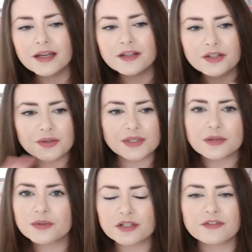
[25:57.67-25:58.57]
and
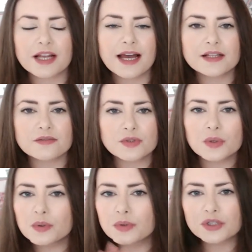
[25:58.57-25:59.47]
using all different kinds of
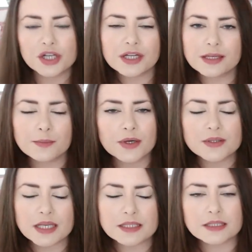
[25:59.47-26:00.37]
tool journaling
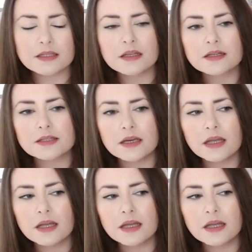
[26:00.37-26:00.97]
processes and things like